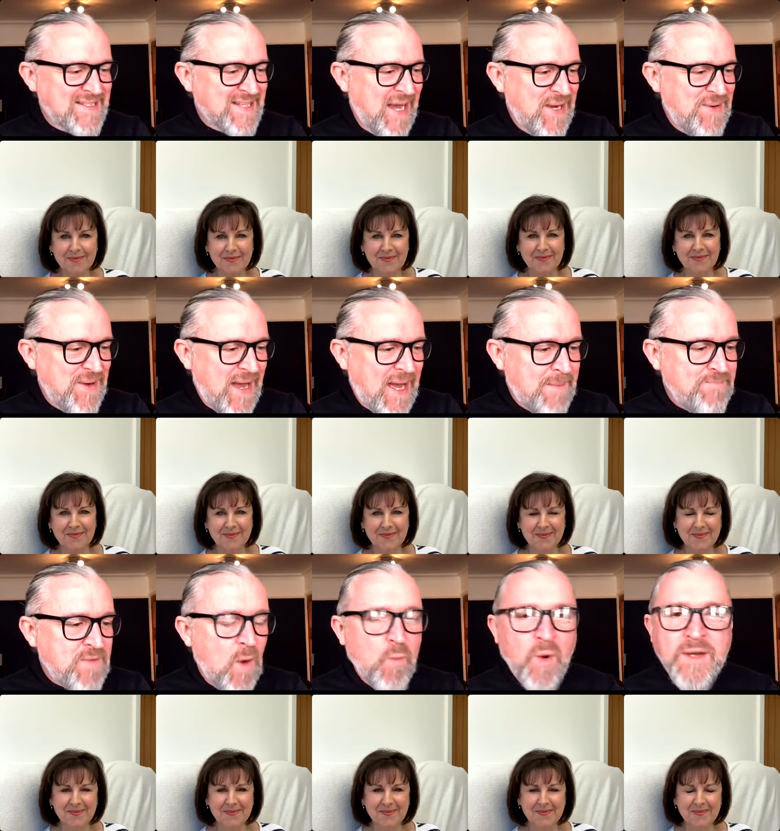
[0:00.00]
Speaker 1: so,
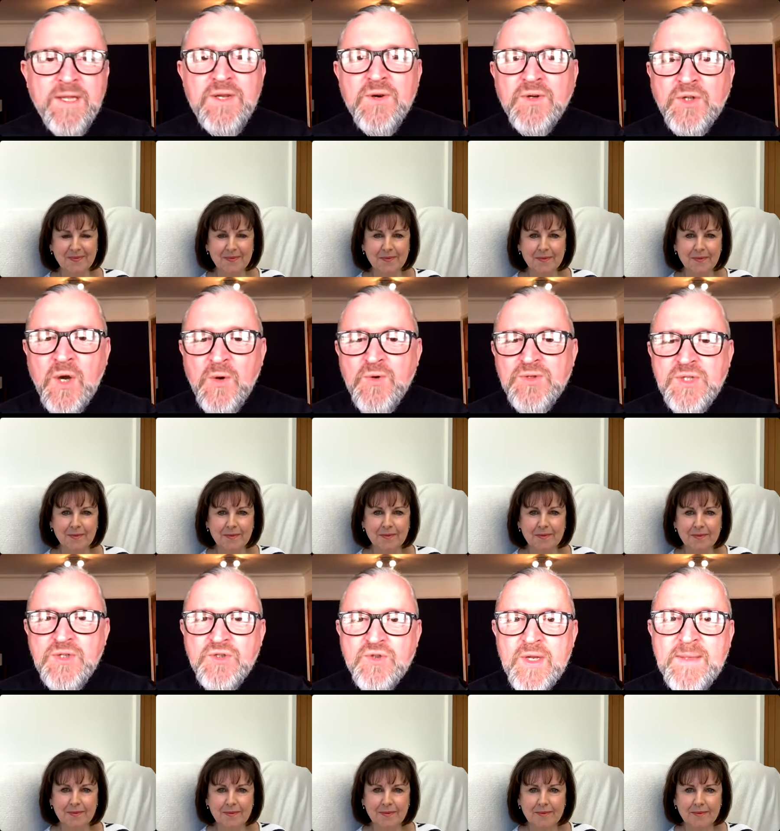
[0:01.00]
um, what are your
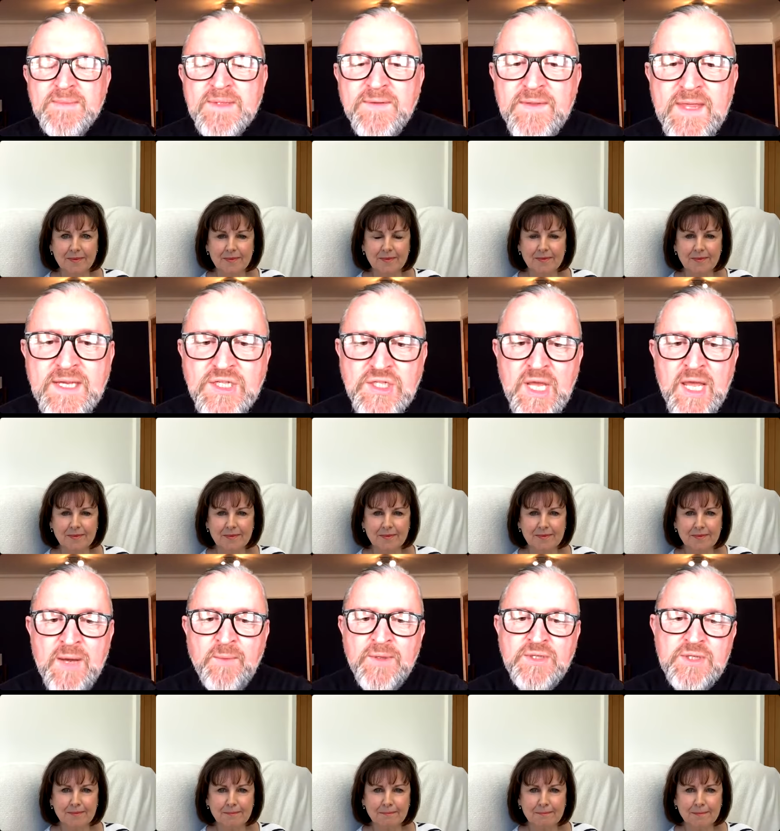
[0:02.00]
goals and dreams for this
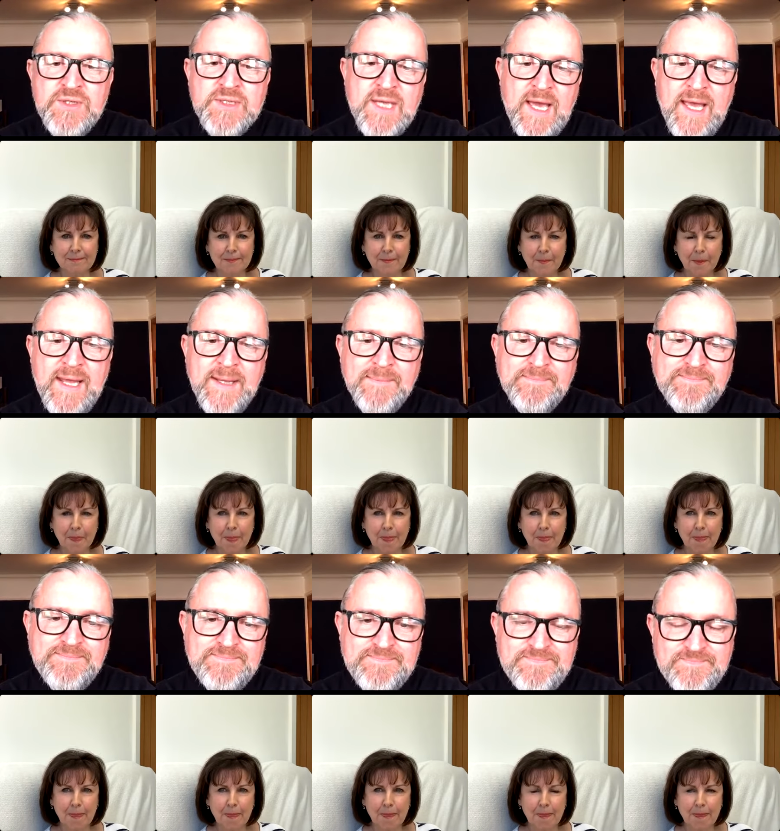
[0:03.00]
year? Would you say?
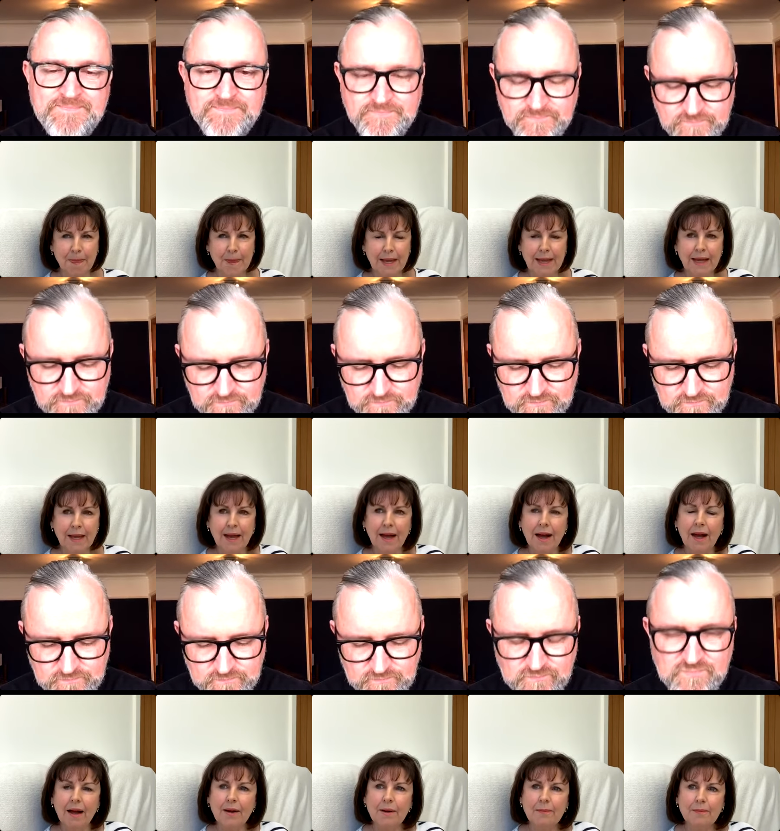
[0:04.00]

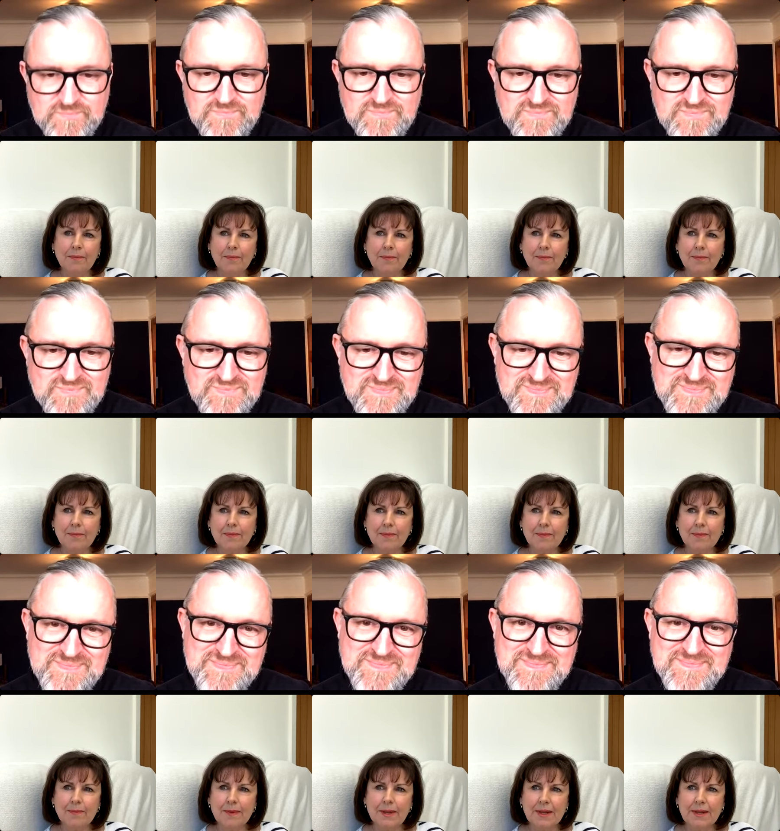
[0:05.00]
Speaker 2: Um,
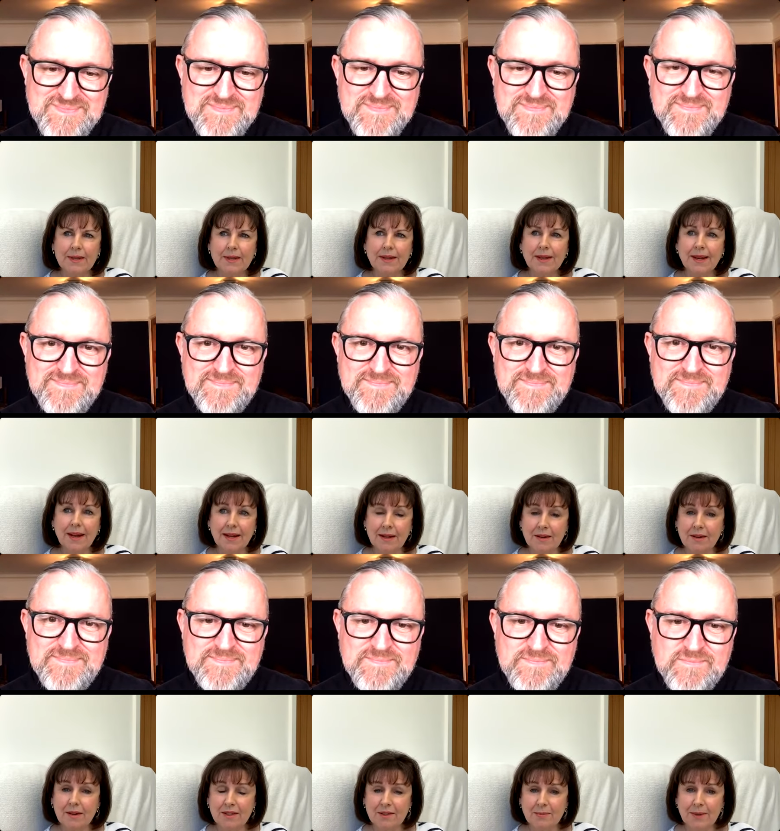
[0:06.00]
like a
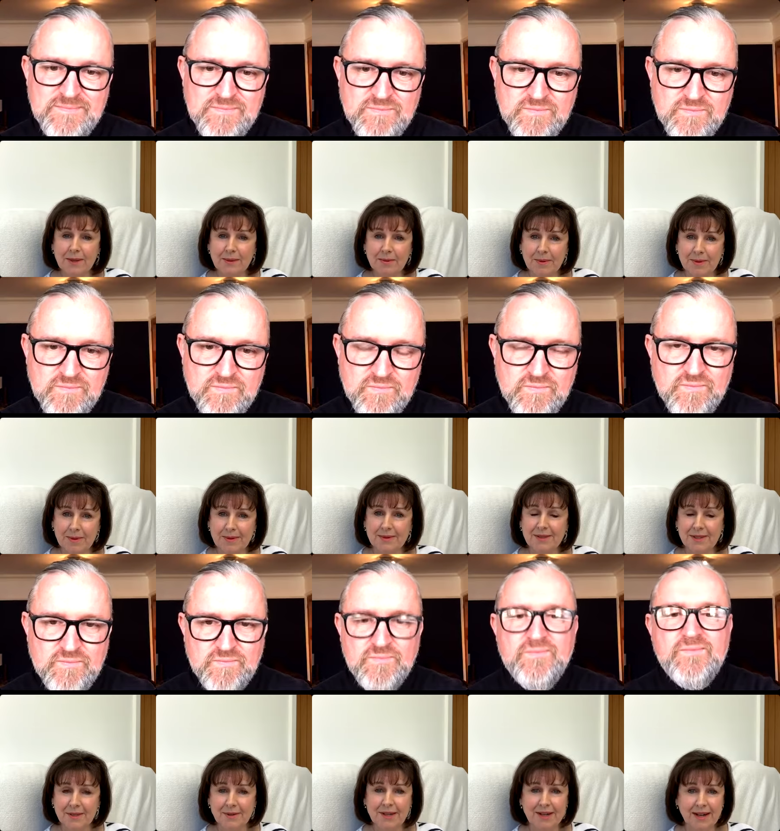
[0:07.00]
lot of people
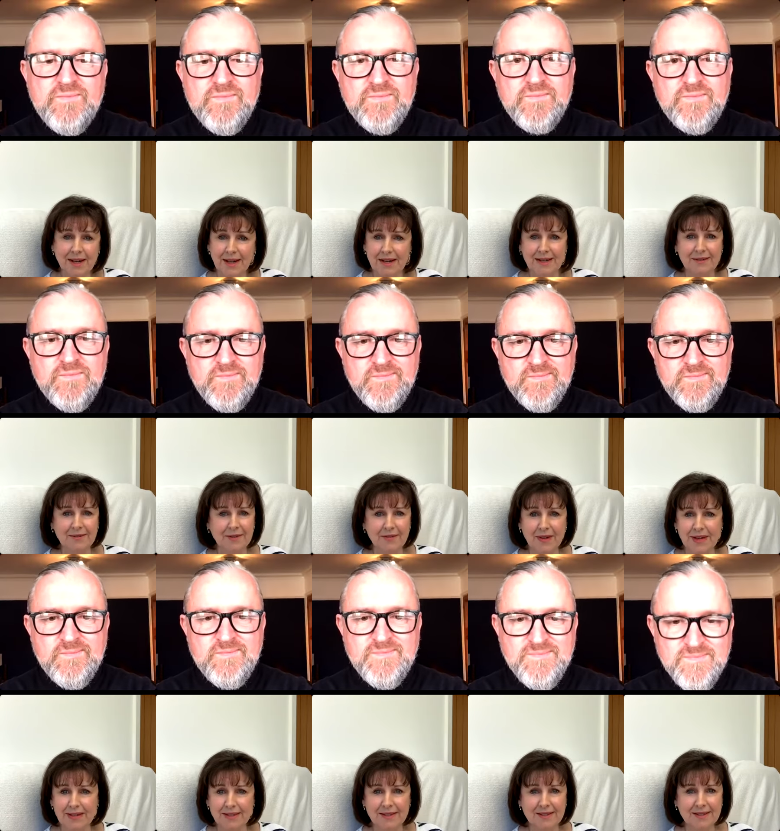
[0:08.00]
doing live
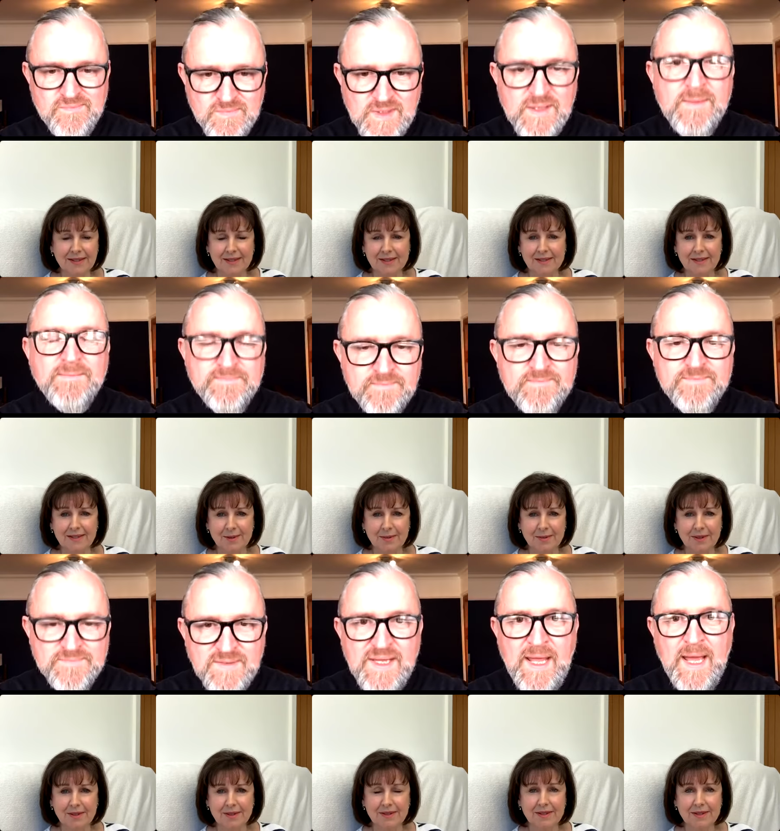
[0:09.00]
events, it'll just
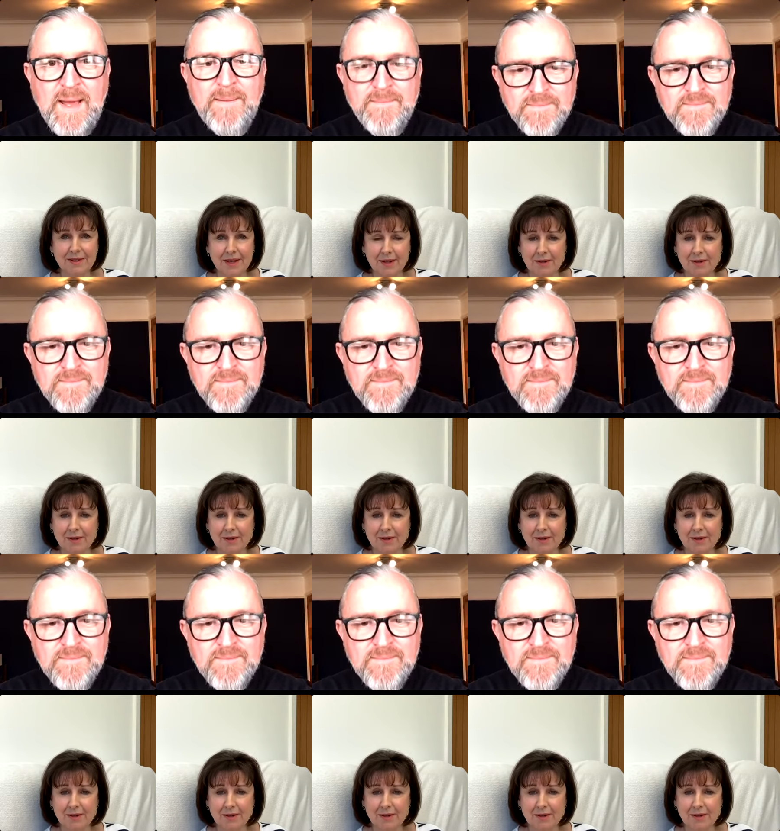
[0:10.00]
be yeah. so